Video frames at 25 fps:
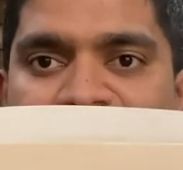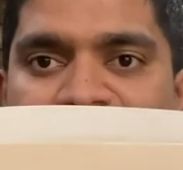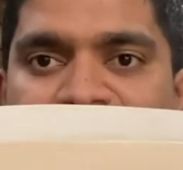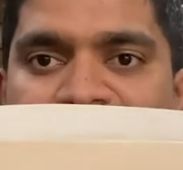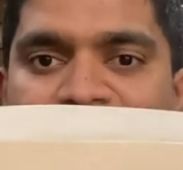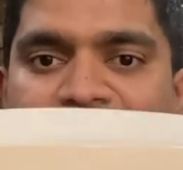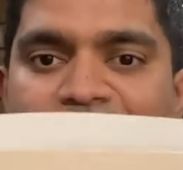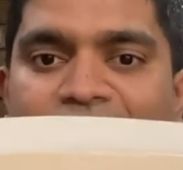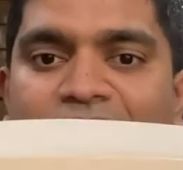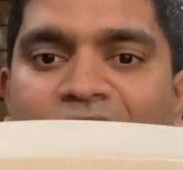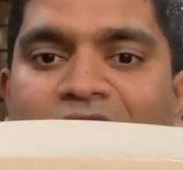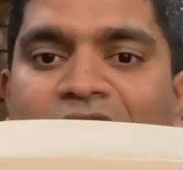
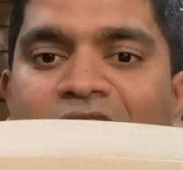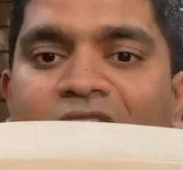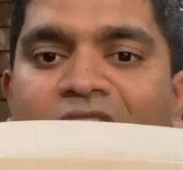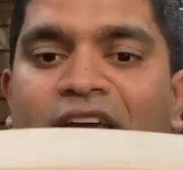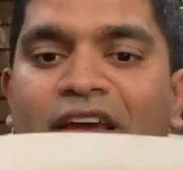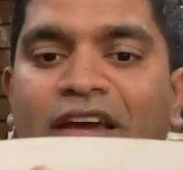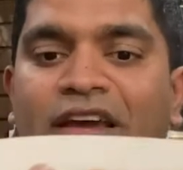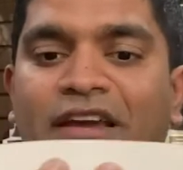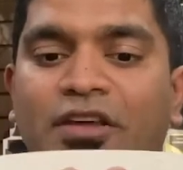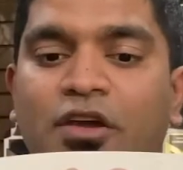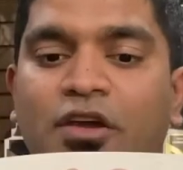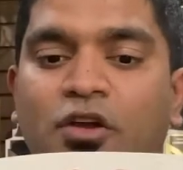Like,
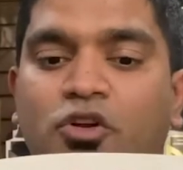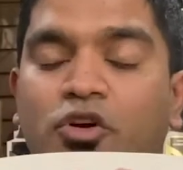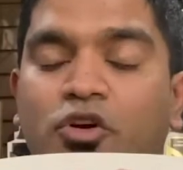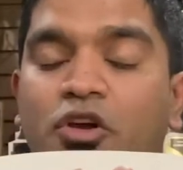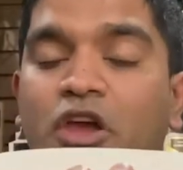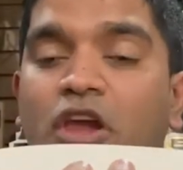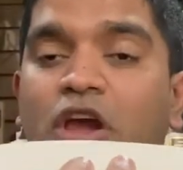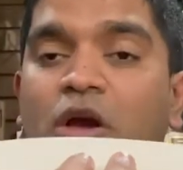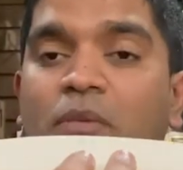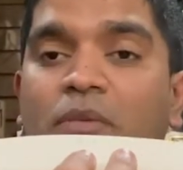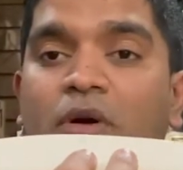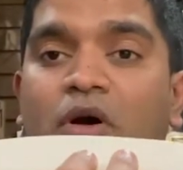you're talking
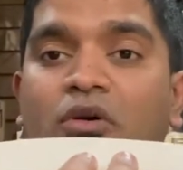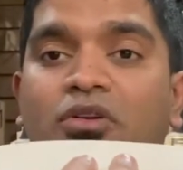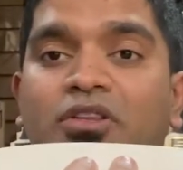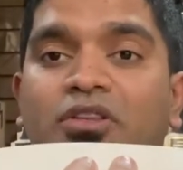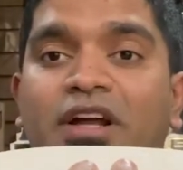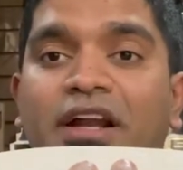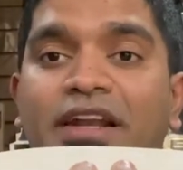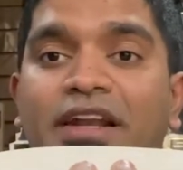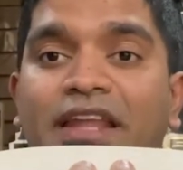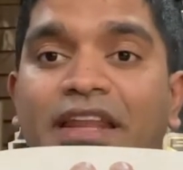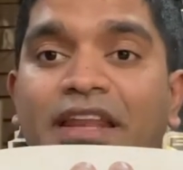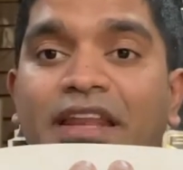about
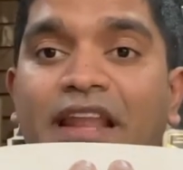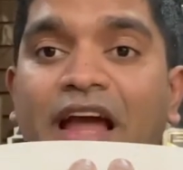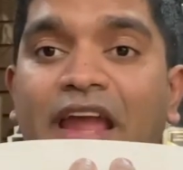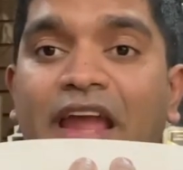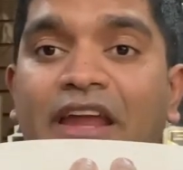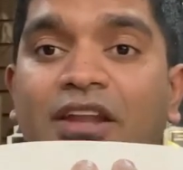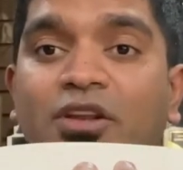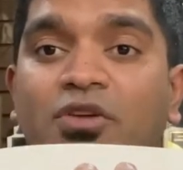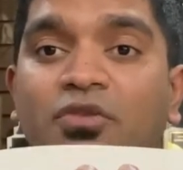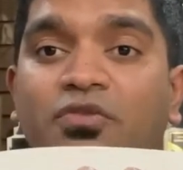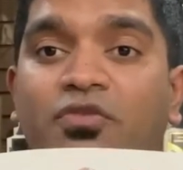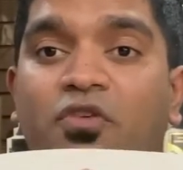39
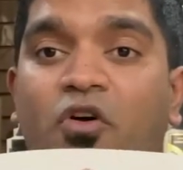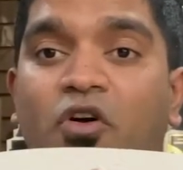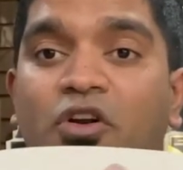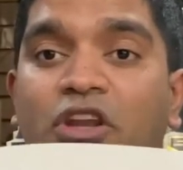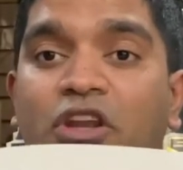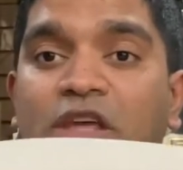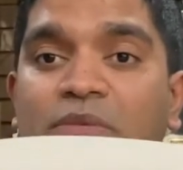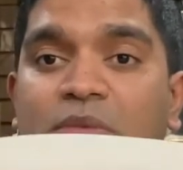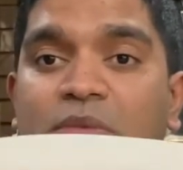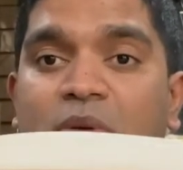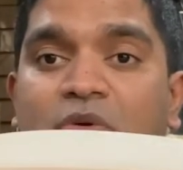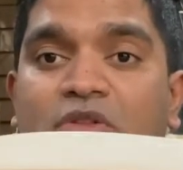to 40
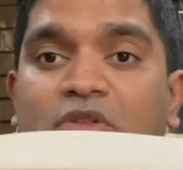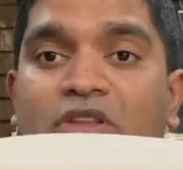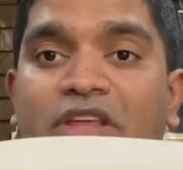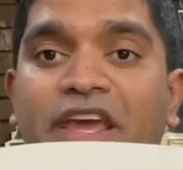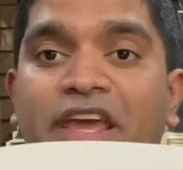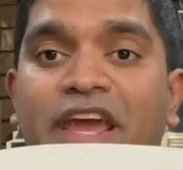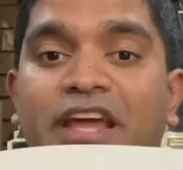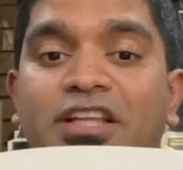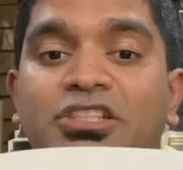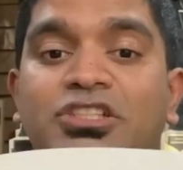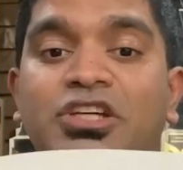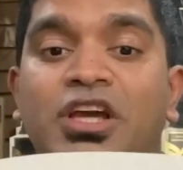on the
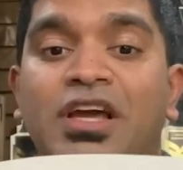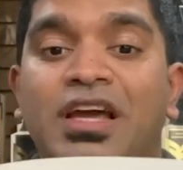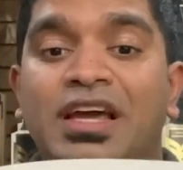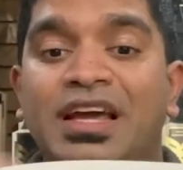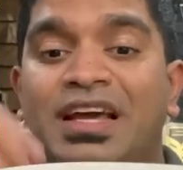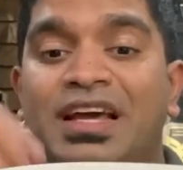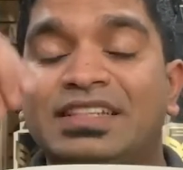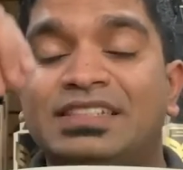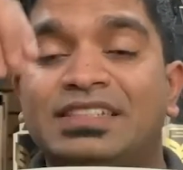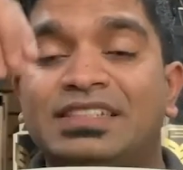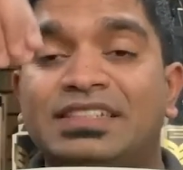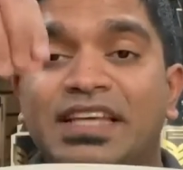edge,
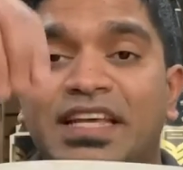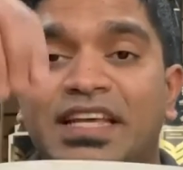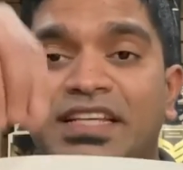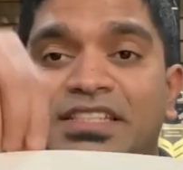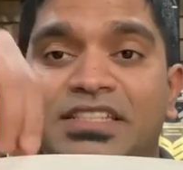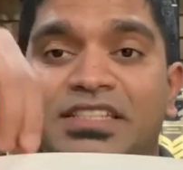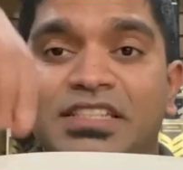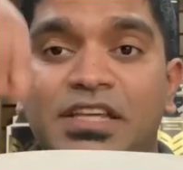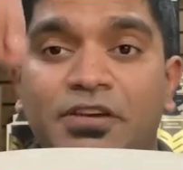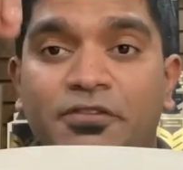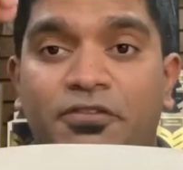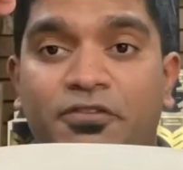
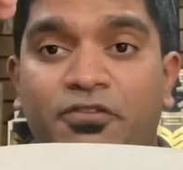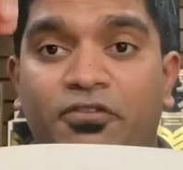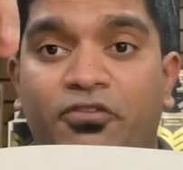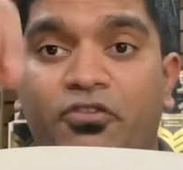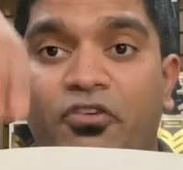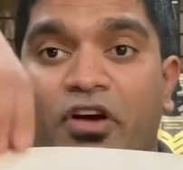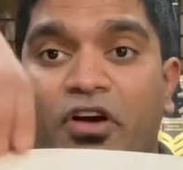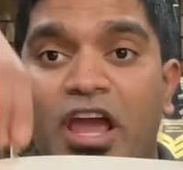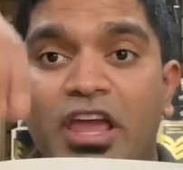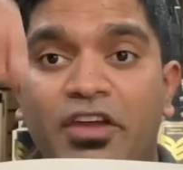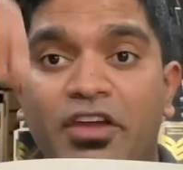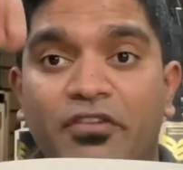
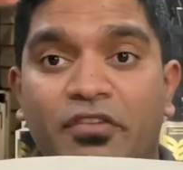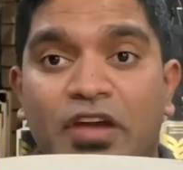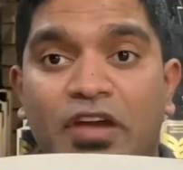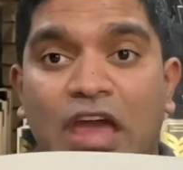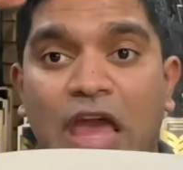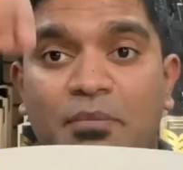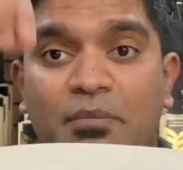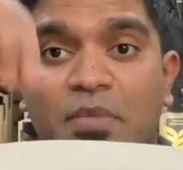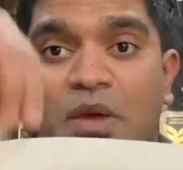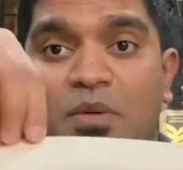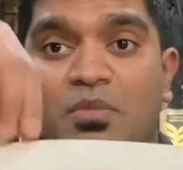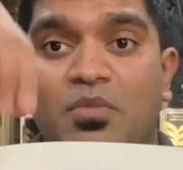65
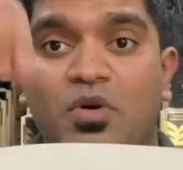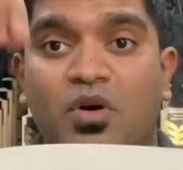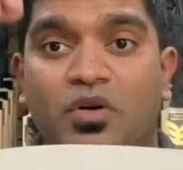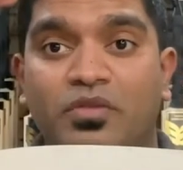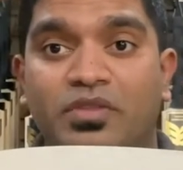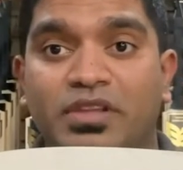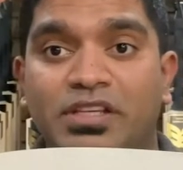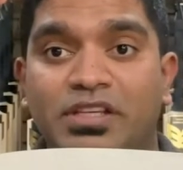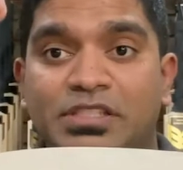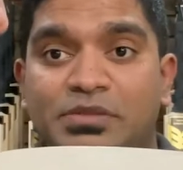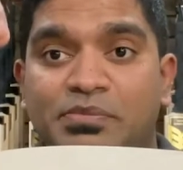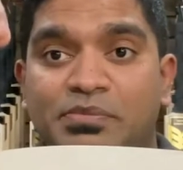on
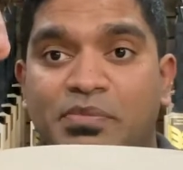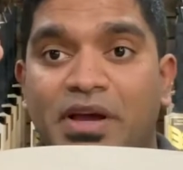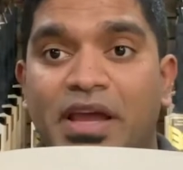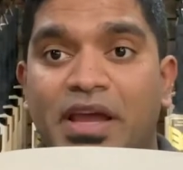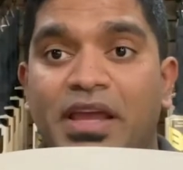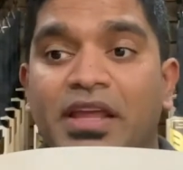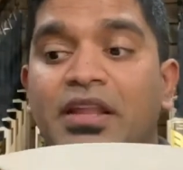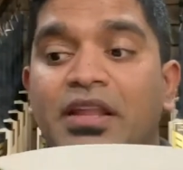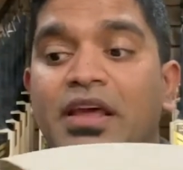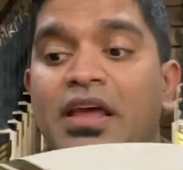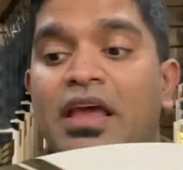the spine,